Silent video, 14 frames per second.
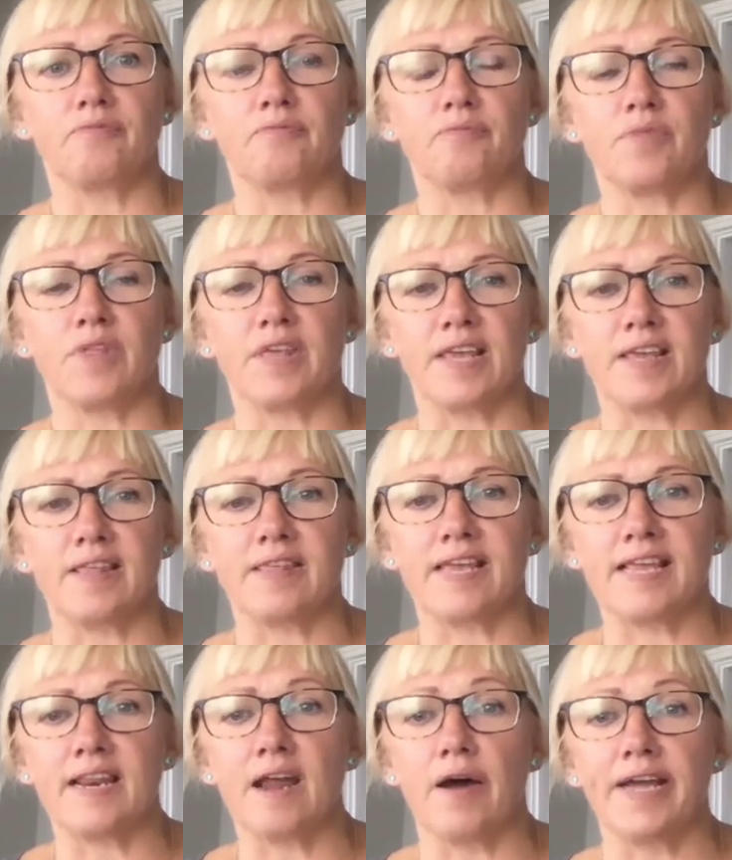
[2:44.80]

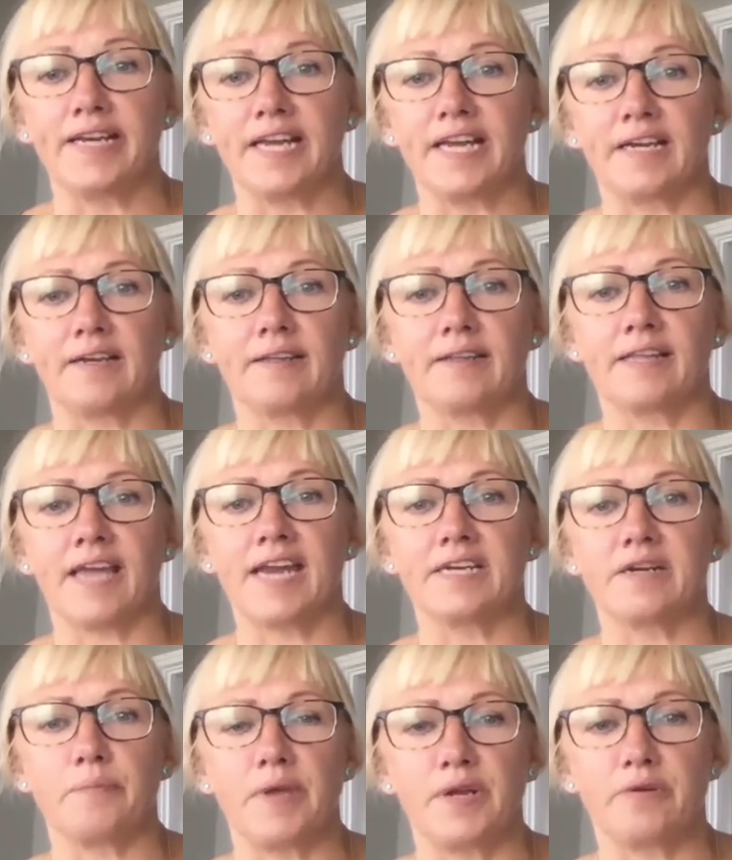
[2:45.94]
the lining, the
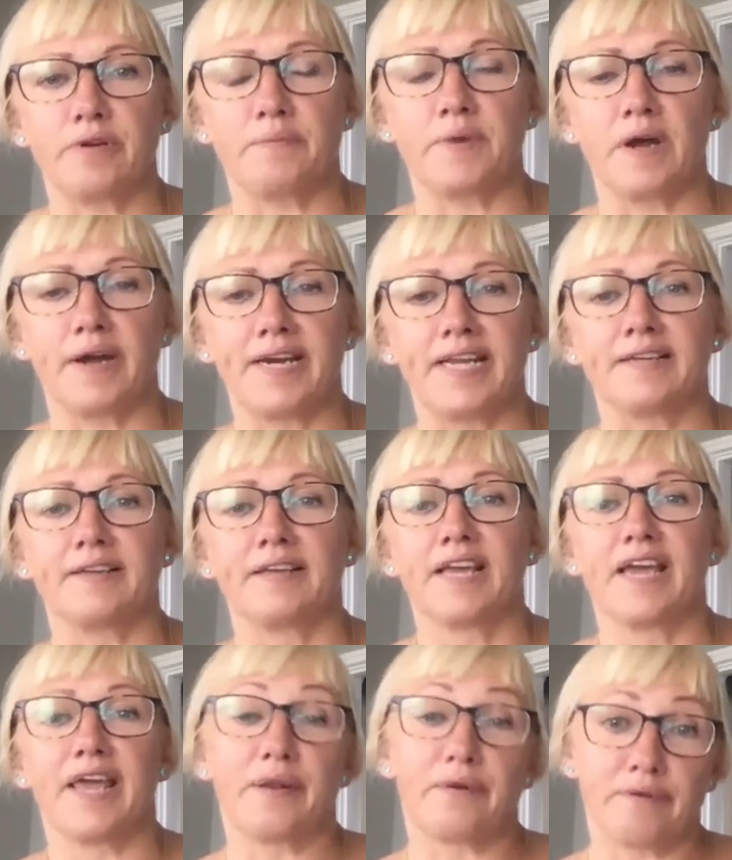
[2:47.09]
endometrium lining,
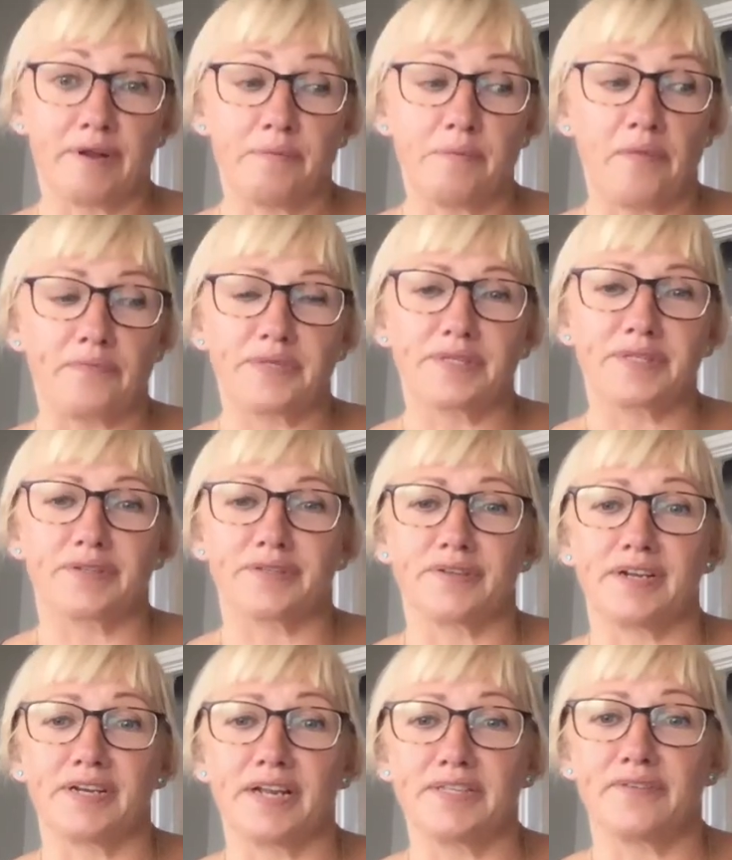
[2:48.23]
in 3 months because
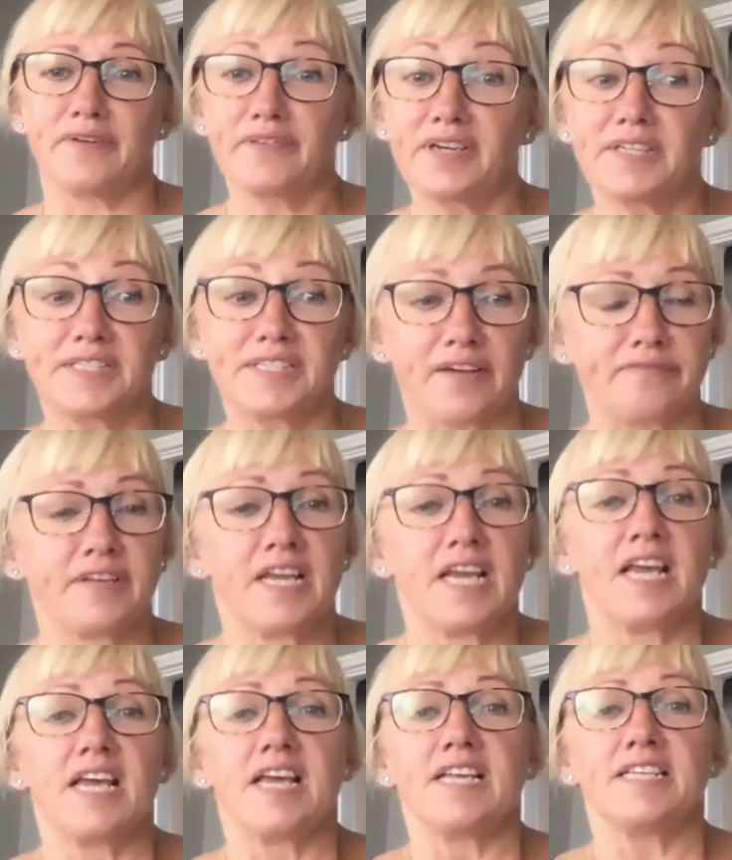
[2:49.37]
I've done loads of other good stuff.
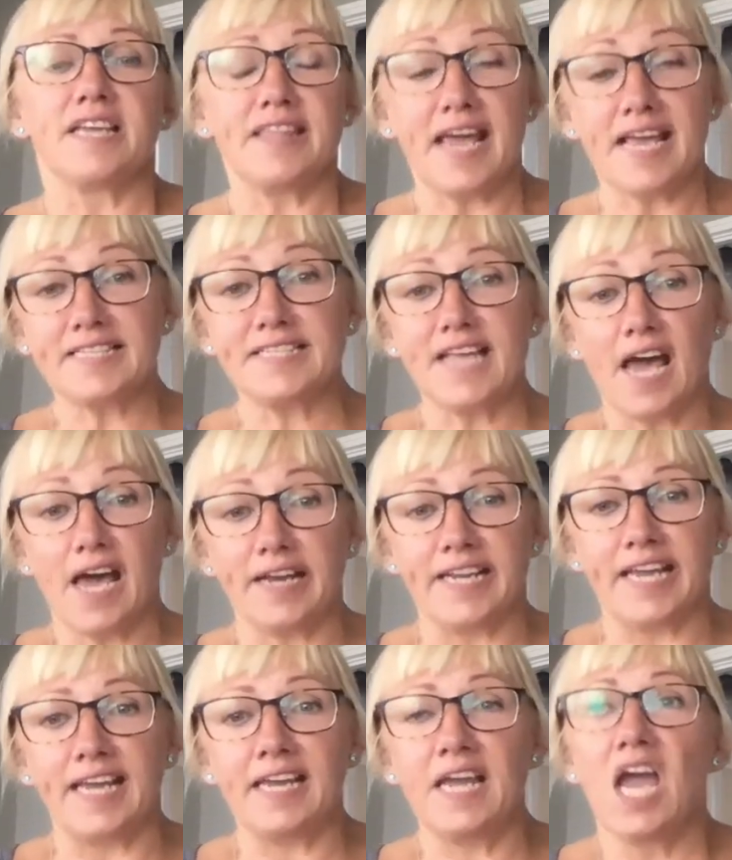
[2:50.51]
So that's the
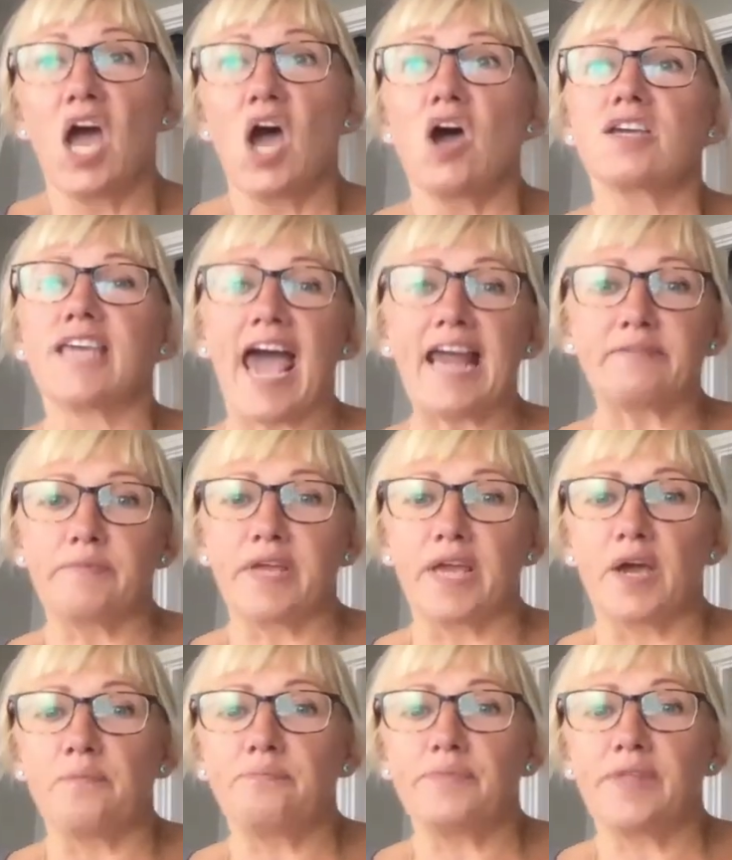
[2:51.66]
honey.
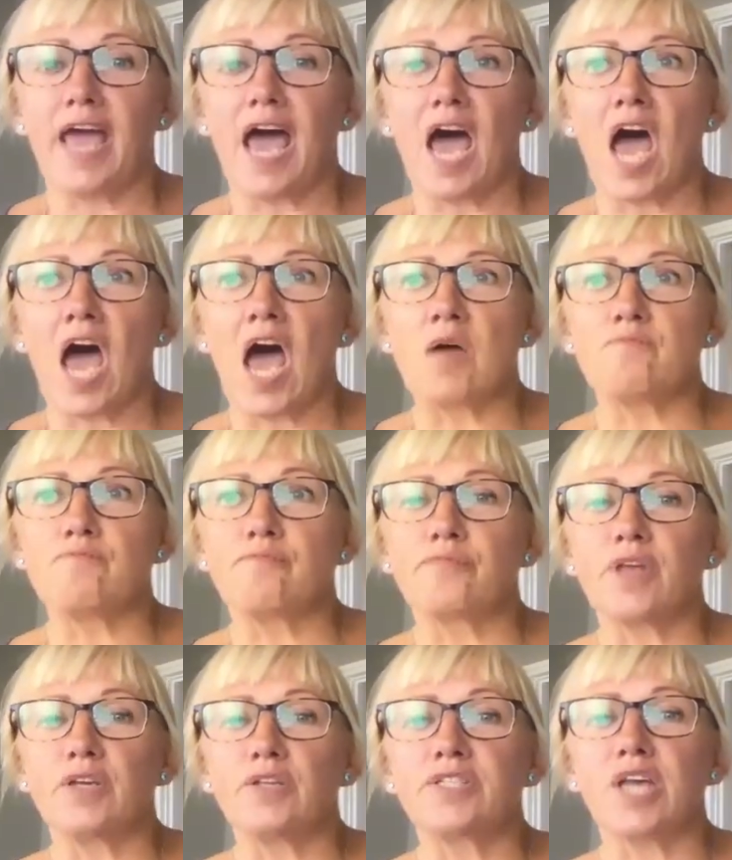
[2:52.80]
Cadmium.
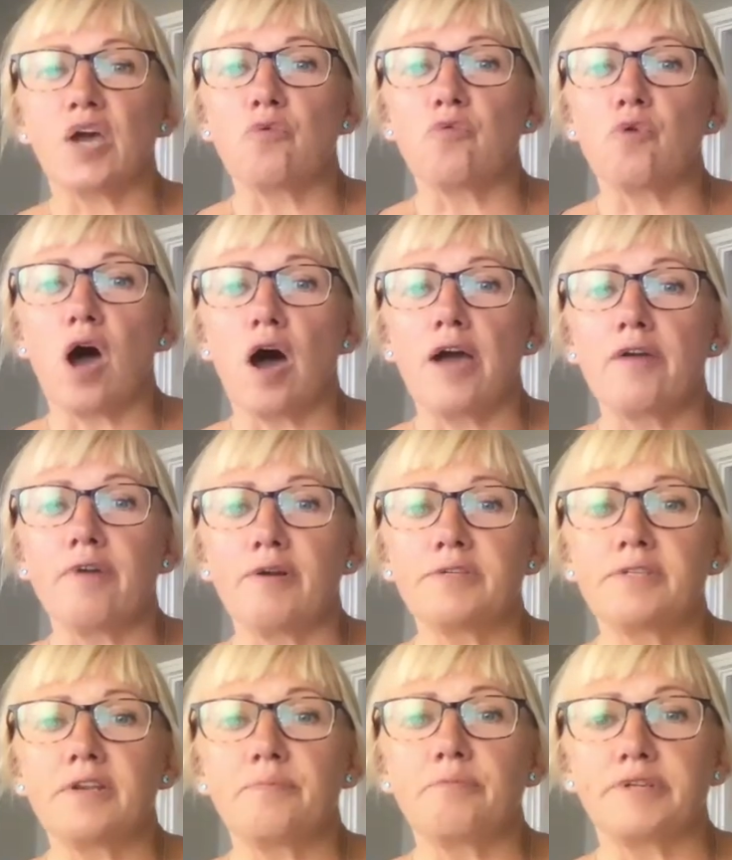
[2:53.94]
So I wrote
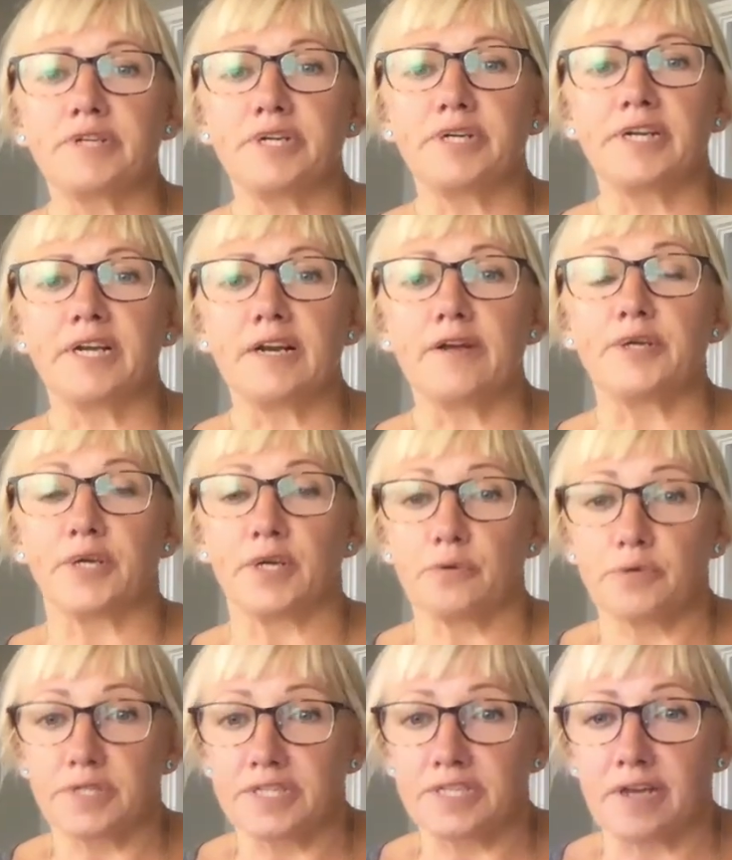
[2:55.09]
to the British Geological
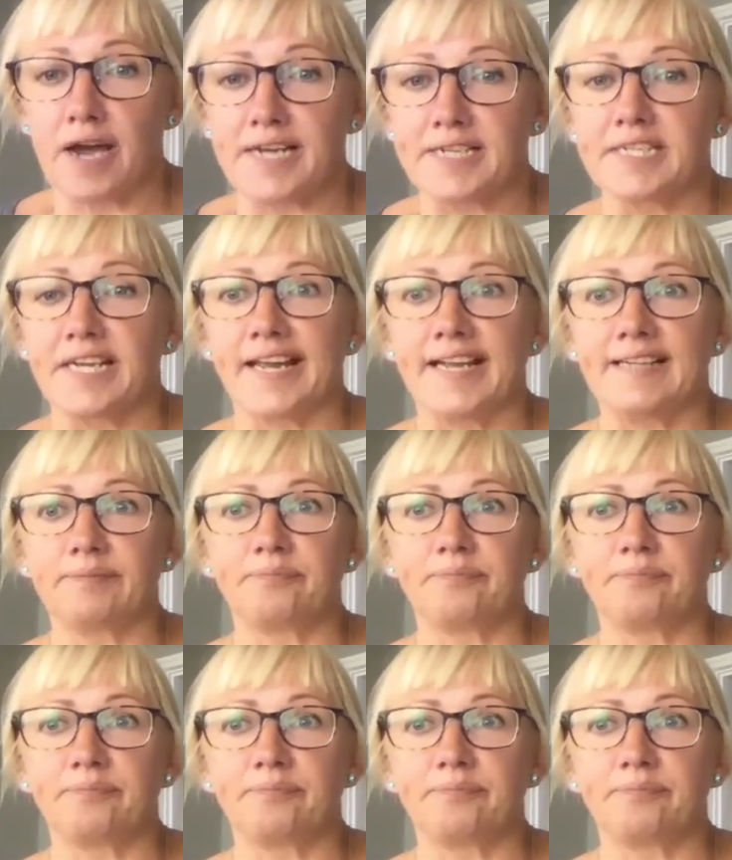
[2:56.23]
Society